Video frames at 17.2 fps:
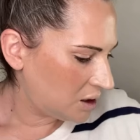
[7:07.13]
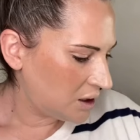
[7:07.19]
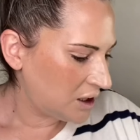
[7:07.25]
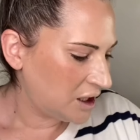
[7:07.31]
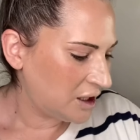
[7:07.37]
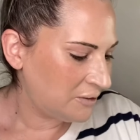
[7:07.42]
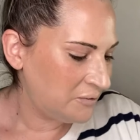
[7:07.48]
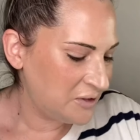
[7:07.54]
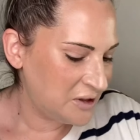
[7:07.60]
I
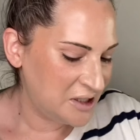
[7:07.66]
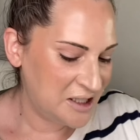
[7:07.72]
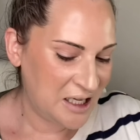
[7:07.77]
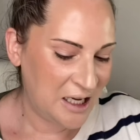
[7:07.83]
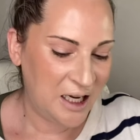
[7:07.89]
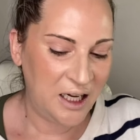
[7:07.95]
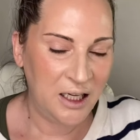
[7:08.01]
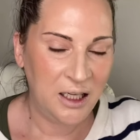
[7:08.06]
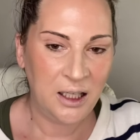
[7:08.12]
have the
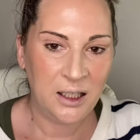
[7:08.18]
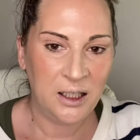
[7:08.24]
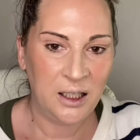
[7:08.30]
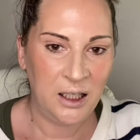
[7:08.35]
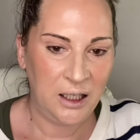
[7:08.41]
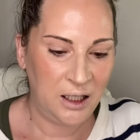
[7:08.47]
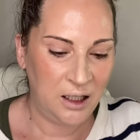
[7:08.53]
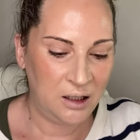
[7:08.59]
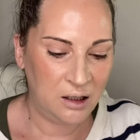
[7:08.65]
tea kit
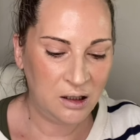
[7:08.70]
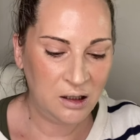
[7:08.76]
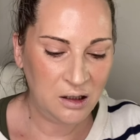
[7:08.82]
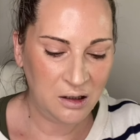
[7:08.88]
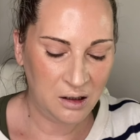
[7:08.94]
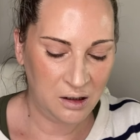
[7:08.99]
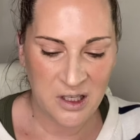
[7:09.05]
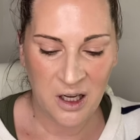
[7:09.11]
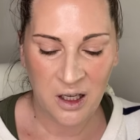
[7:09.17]

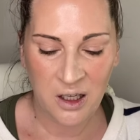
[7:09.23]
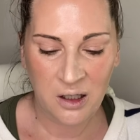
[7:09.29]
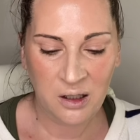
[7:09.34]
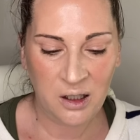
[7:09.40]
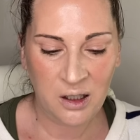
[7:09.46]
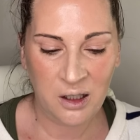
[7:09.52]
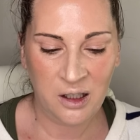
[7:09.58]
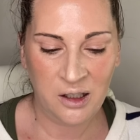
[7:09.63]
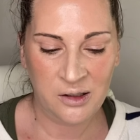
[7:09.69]
here. Tea
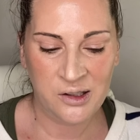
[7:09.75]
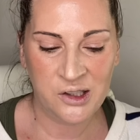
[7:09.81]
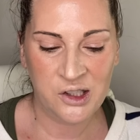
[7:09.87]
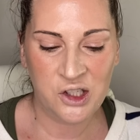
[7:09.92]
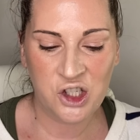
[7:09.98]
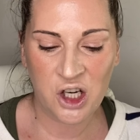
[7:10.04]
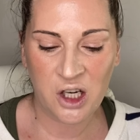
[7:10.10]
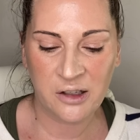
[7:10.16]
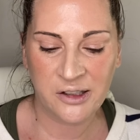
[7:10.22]
kit is
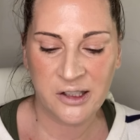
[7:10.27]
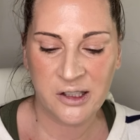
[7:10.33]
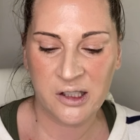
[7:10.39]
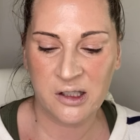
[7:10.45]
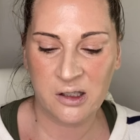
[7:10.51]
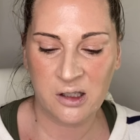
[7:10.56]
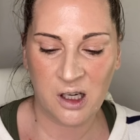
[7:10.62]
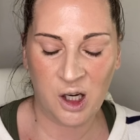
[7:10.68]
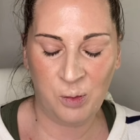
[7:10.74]

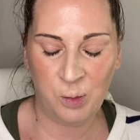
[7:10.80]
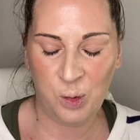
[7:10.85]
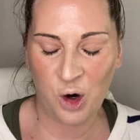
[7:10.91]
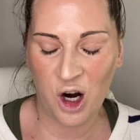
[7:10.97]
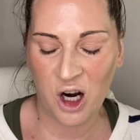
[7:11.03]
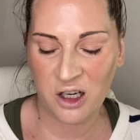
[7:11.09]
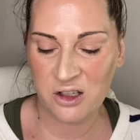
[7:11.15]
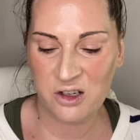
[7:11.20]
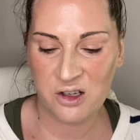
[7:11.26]
just a
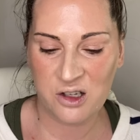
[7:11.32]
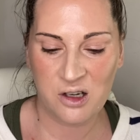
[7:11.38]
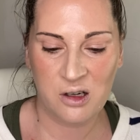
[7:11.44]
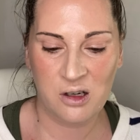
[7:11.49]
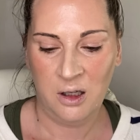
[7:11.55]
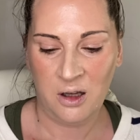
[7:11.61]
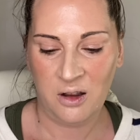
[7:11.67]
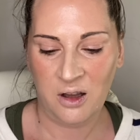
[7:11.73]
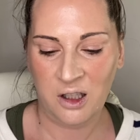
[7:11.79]
brush
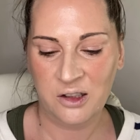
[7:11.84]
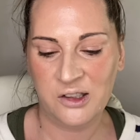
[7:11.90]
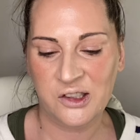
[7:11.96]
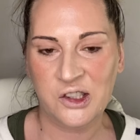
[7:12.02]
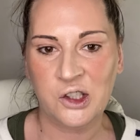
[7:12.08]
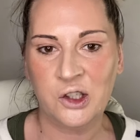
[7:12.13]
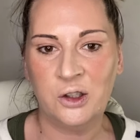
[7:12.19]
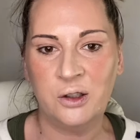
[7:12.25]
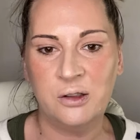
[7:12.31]
that's
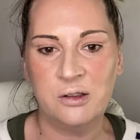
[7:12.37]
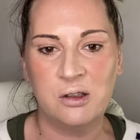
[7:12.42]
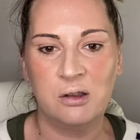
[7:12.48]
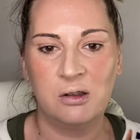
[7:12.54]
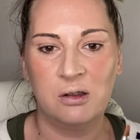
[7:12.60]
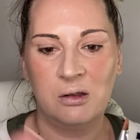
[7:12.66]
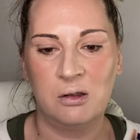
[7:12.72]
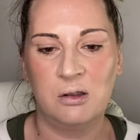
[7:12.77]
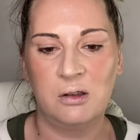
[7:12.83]
got
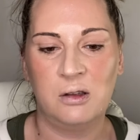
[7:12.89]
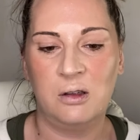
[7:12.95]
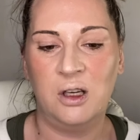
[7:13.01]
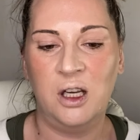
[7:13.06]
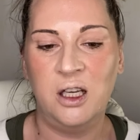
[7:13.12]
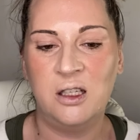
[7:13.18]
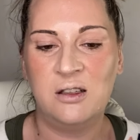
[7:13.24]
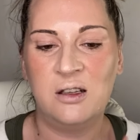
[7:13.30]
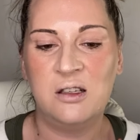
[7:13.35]

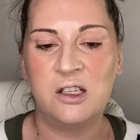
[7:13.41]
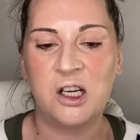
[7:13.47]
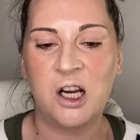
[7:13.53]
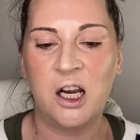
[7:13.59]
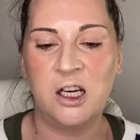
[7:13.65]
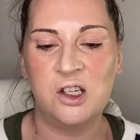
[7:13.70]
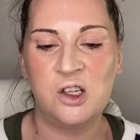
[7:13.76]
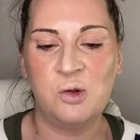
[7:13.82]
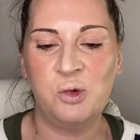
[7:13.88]

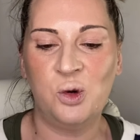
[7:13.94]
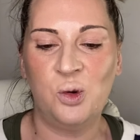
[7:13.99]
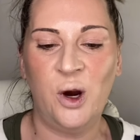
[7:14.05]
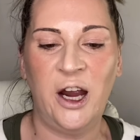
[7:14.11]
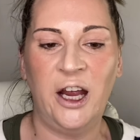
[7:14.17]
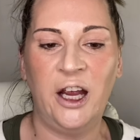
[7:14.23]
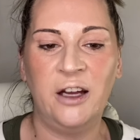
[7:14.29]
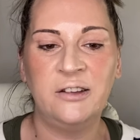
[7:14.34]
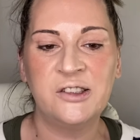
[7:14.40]
interchangeable
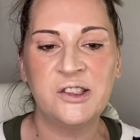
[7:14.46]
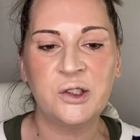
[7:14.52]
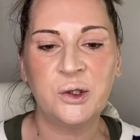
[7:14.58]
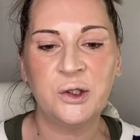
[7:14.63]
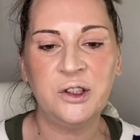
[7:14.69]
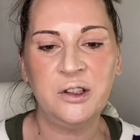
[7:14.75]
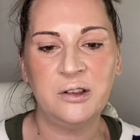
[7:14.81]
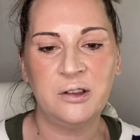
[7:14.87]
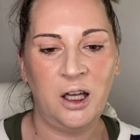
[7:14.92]
heads on
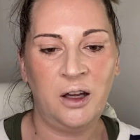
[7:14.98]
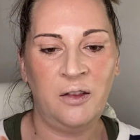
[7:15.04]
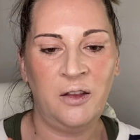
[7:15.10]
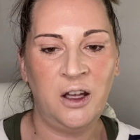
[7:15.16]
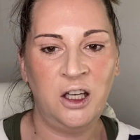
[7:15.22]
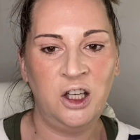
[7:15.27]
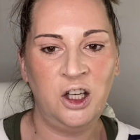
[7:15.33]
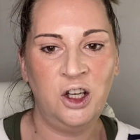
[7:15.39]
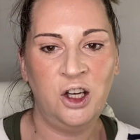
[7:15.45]
it, and
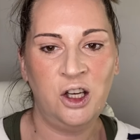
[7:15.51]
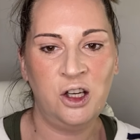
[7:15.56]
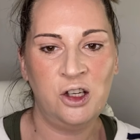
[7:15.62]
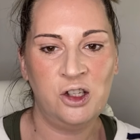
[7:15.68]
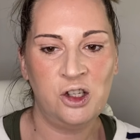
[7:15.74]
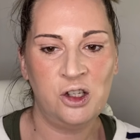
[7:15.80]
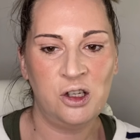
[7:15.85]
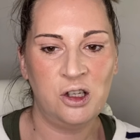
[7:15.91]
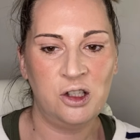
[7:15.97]
then you
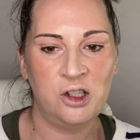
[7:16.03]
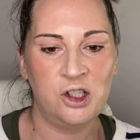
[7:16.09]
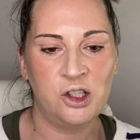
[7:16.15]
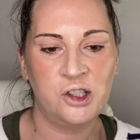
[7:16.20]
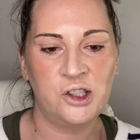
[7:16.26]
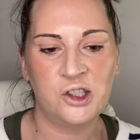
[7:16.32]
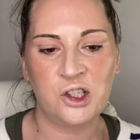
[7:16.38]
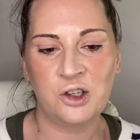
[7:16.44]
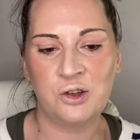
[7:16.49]
can
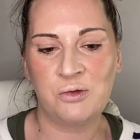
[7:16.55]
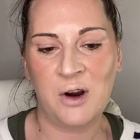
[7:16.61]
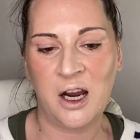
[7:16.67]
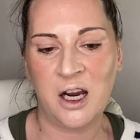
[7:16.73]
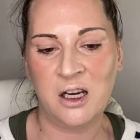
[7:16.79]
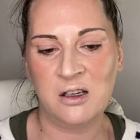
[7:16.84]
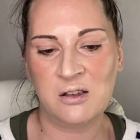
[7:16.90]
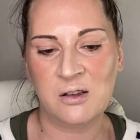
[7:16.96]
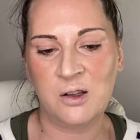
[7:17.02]
just
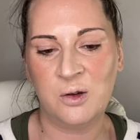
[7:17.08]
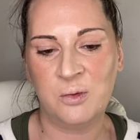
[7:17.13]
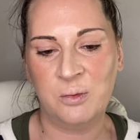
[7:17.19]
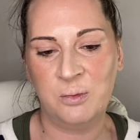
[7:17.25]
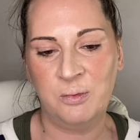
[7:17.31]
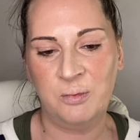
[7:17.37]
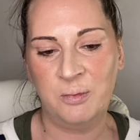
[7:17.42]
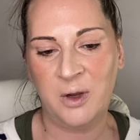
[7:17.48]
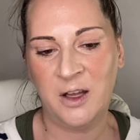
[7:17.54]
arrange them
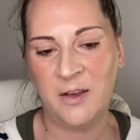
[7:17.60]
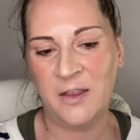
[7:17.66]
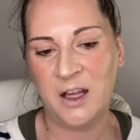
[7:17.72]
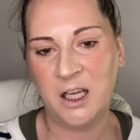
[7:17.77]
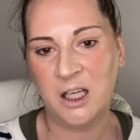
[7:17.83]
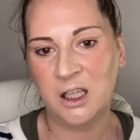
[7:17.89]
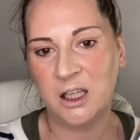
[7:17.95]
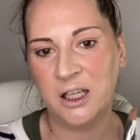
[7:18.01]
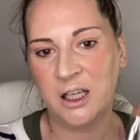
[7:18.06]
and they
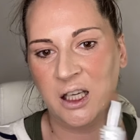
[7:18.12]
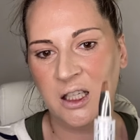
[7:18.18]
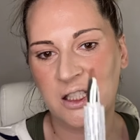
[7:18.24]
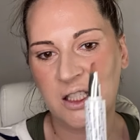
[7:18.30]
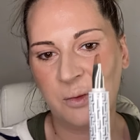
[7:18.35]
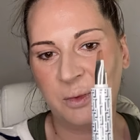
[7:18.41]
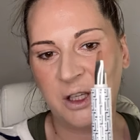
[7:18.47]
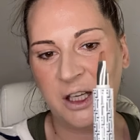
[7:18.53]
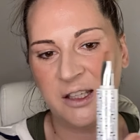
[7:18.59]
click into
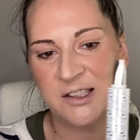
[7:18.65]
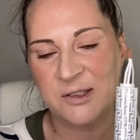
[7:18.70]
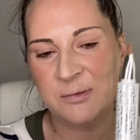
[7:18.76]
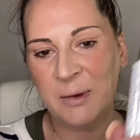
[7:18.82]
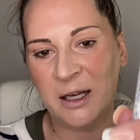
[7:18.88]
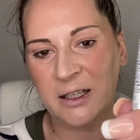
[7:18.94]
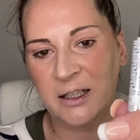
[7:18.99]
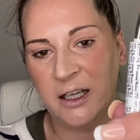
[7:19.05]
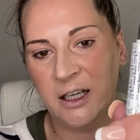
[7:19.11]
place
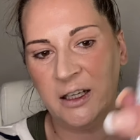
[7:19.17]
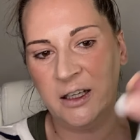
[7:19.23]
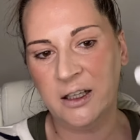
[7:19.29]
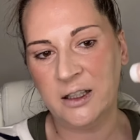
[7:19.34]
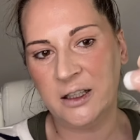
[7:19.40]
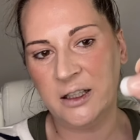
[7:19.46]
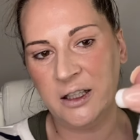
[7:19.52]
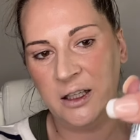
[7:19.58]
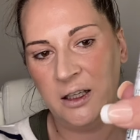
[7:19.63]

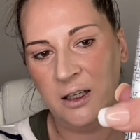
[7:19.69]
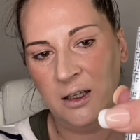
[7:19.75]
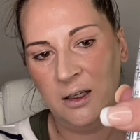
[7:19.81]
magnetically